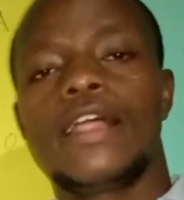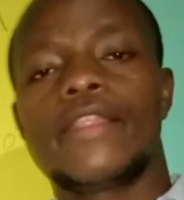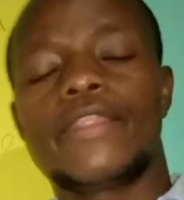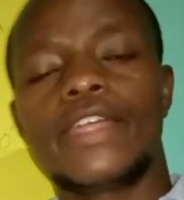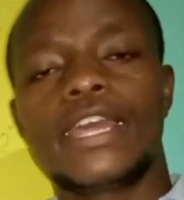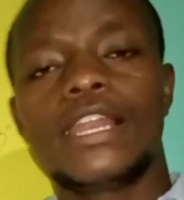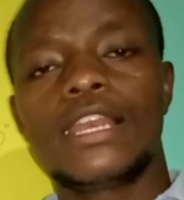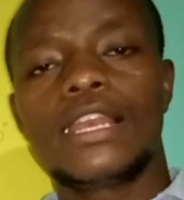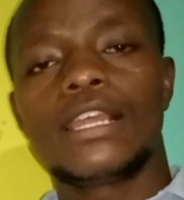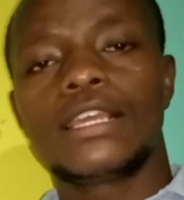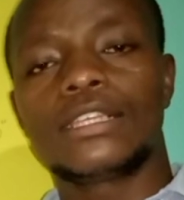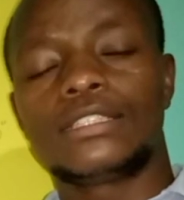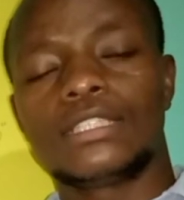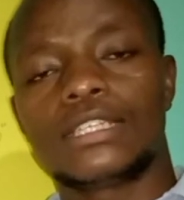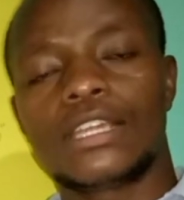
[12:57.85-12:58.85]
then
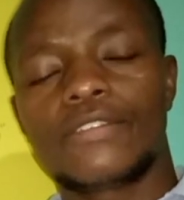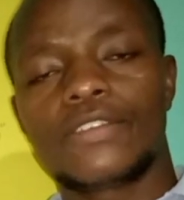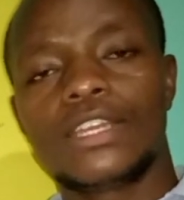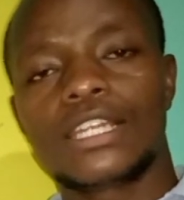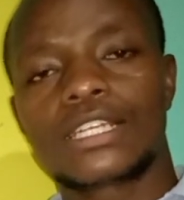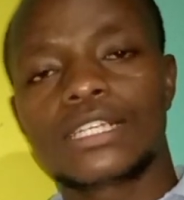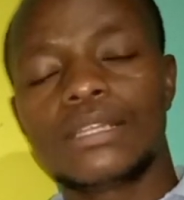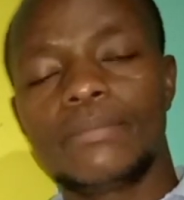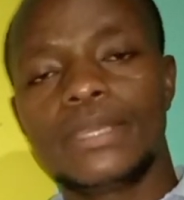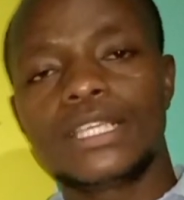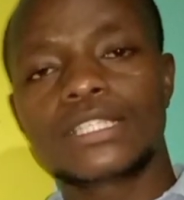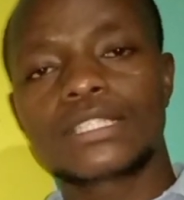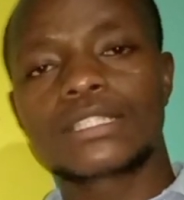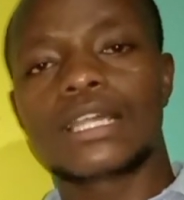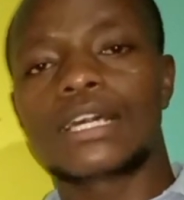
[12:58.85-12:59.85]
it definitely
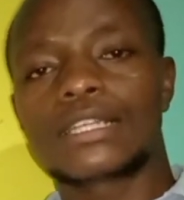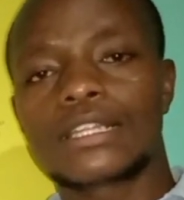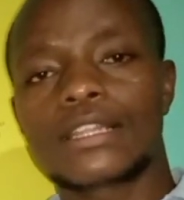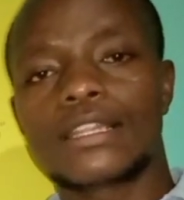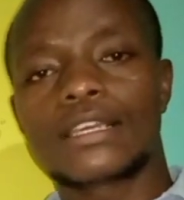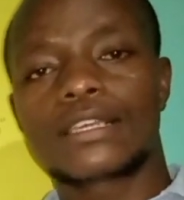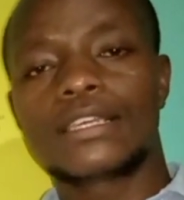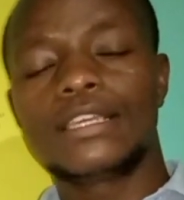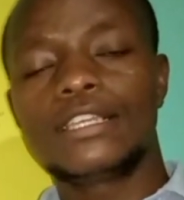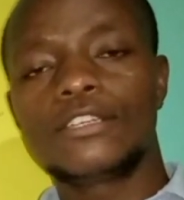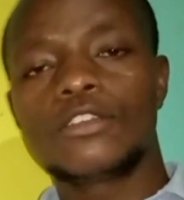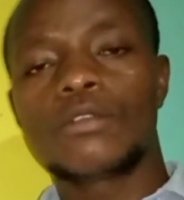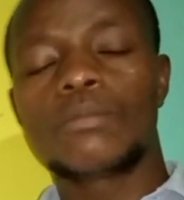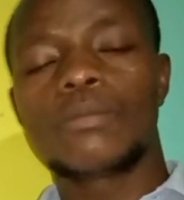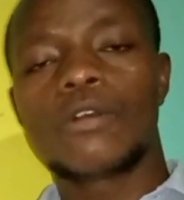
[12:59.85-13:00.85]
means that the
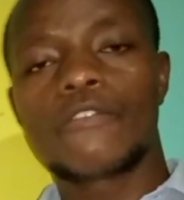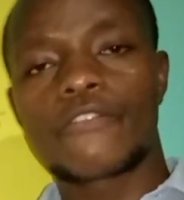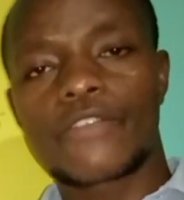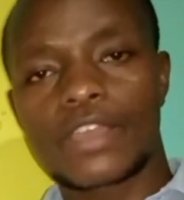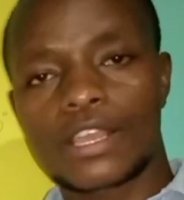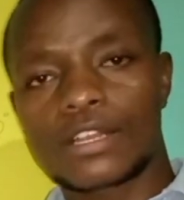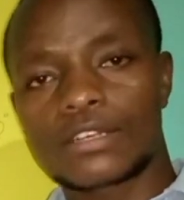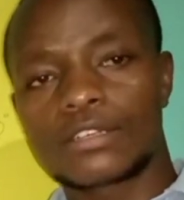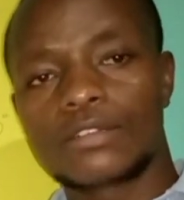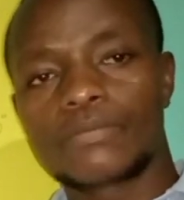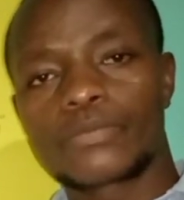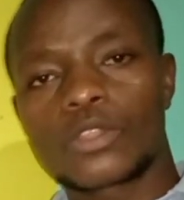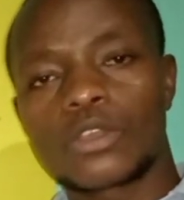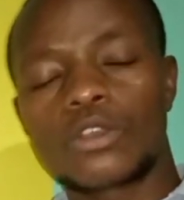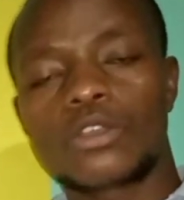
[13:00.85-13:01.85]
kingdom fell
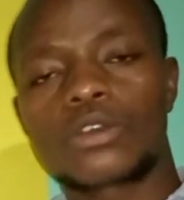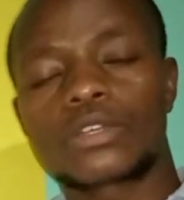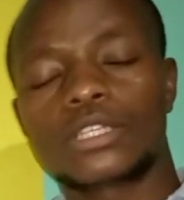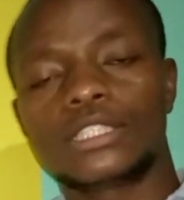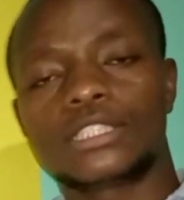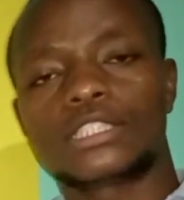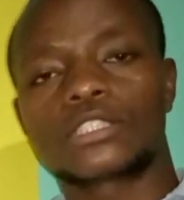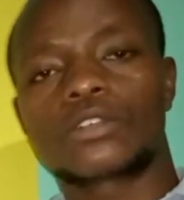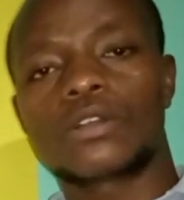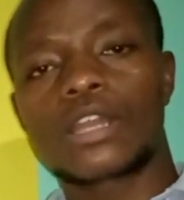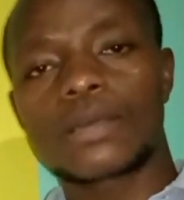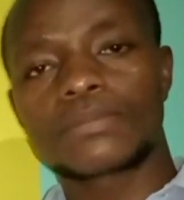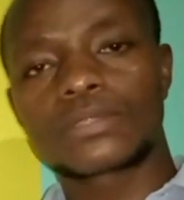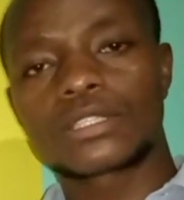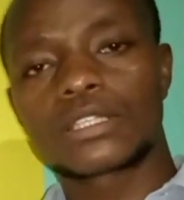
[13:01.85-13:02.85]
or it
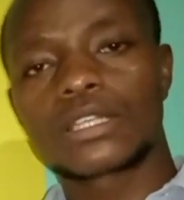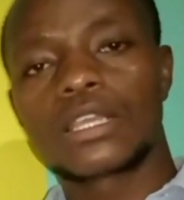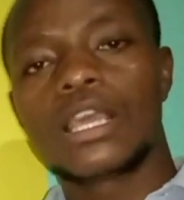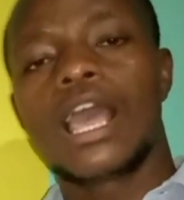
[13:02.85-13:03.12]
collapsed.